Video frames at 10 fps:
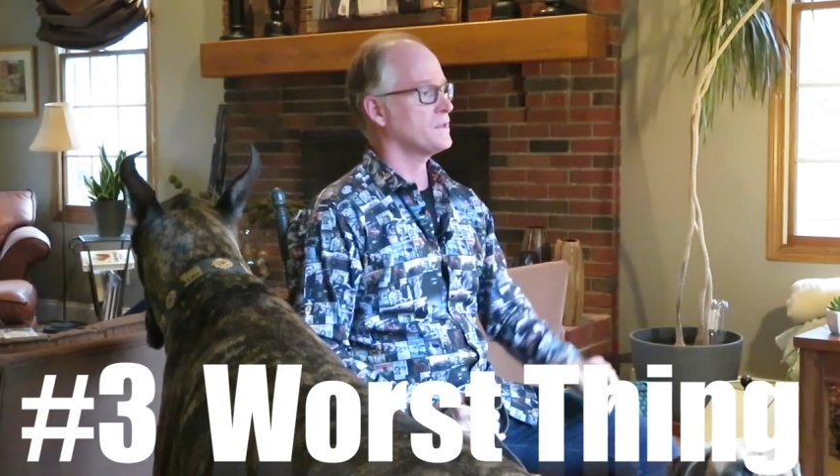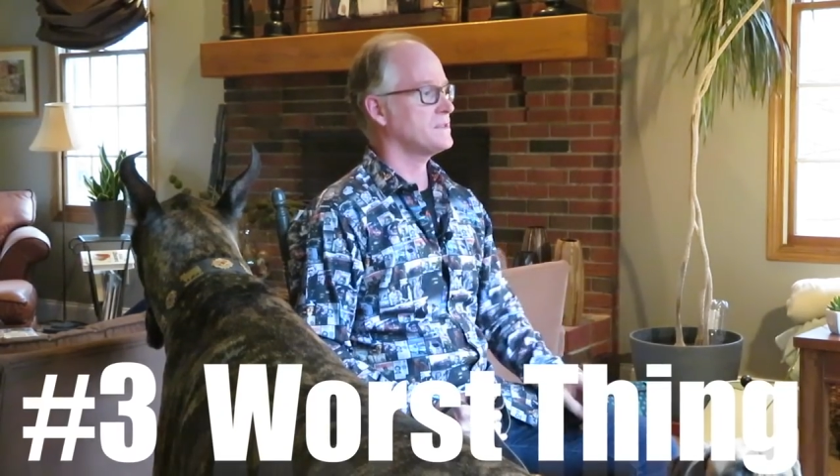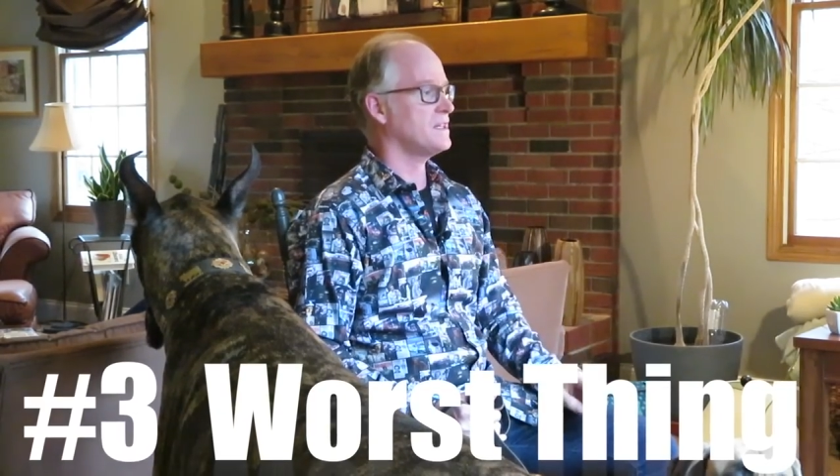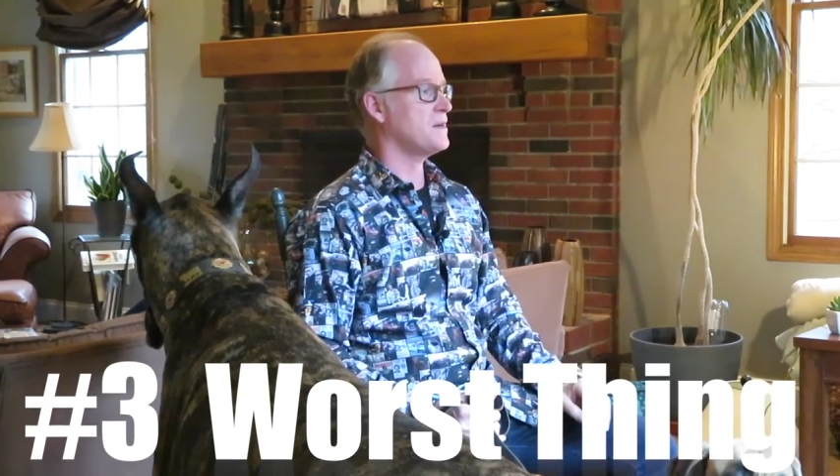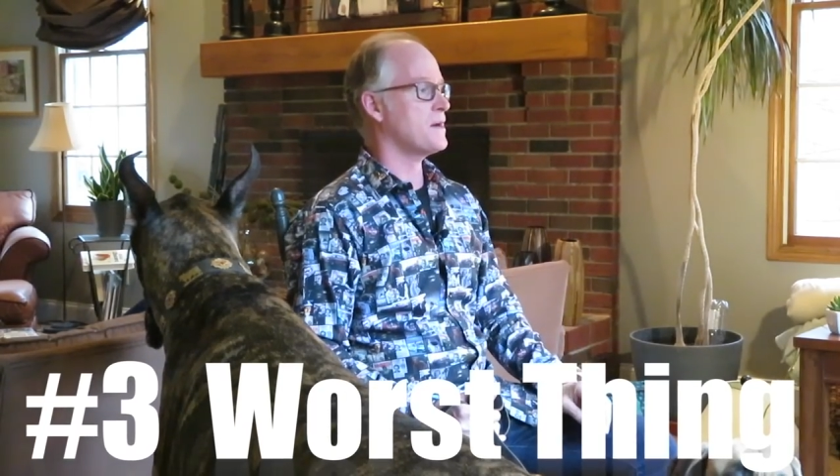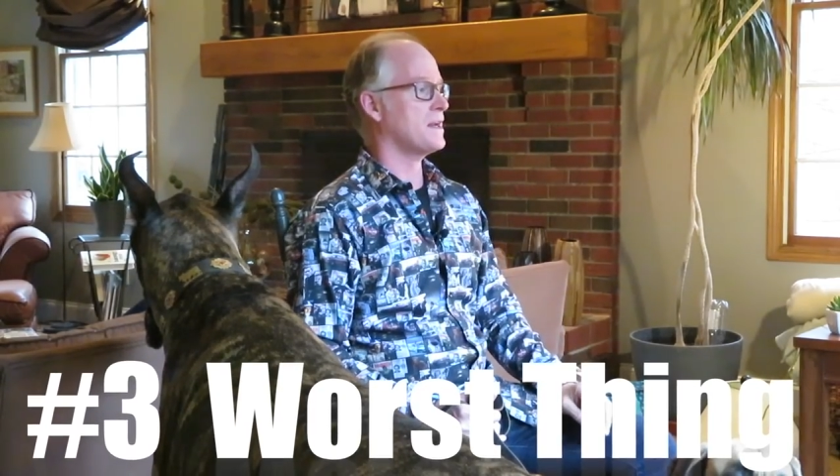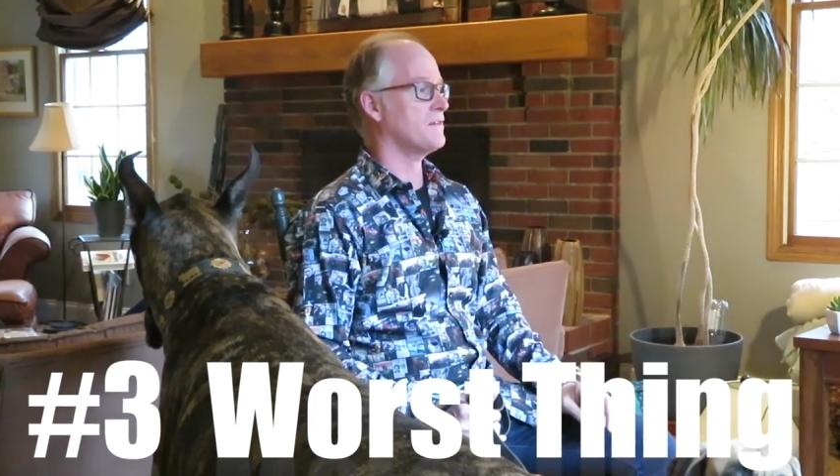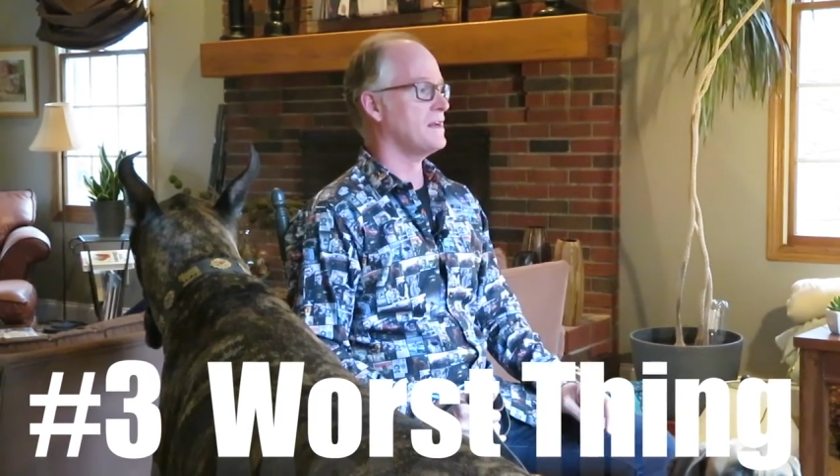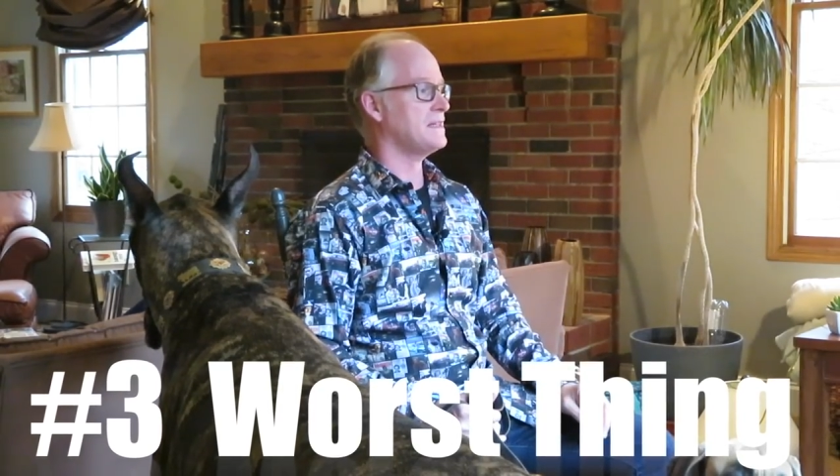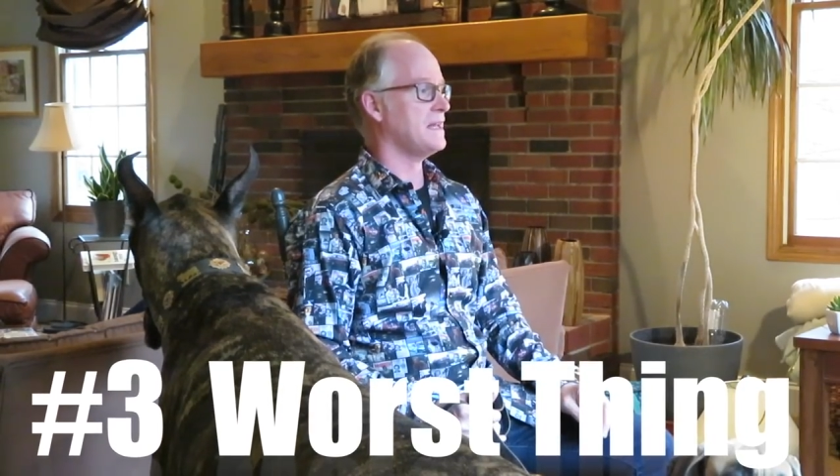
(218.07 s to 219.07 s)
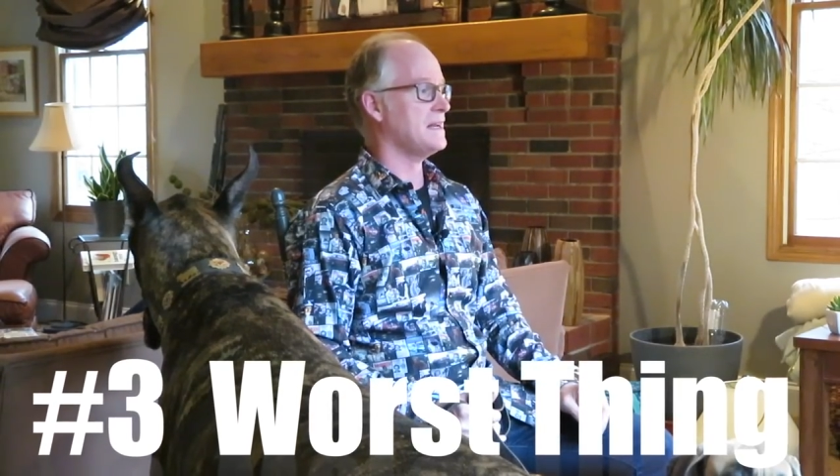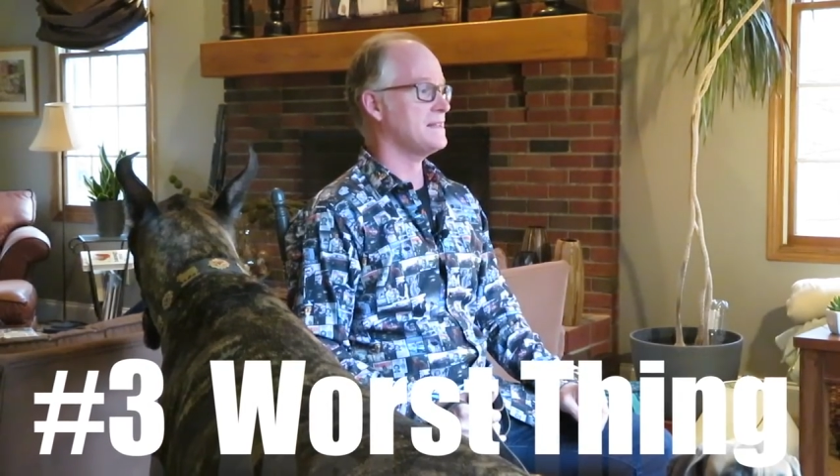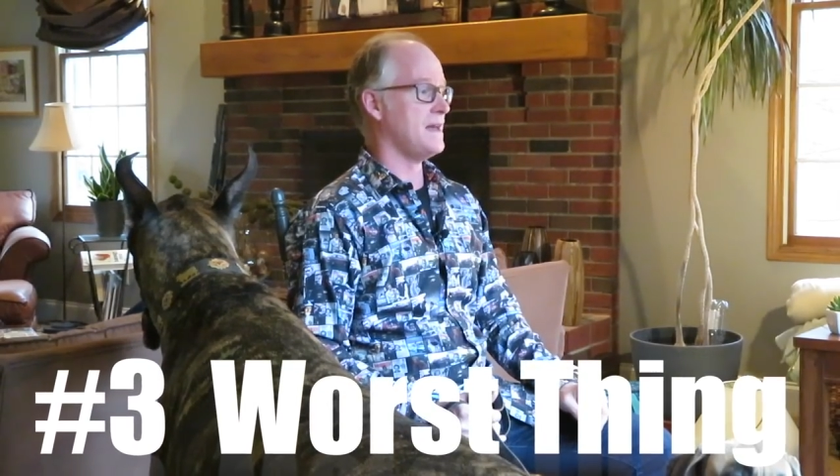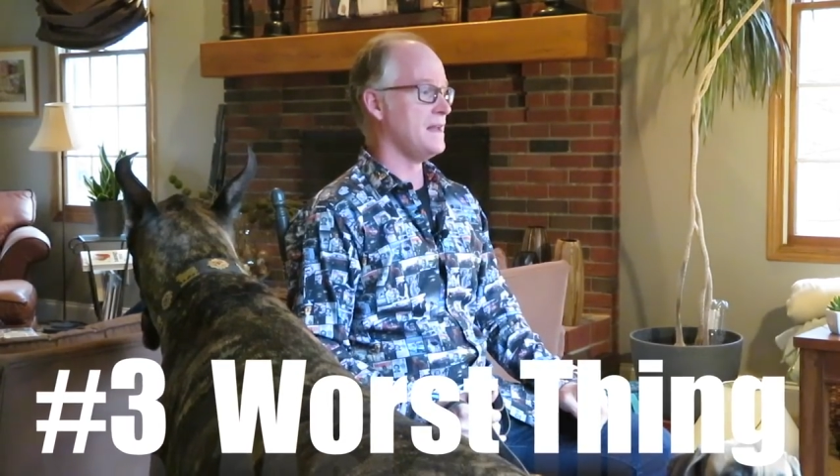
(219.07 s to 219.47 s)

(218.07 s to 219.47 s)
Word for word: worst thing about a Great Dane,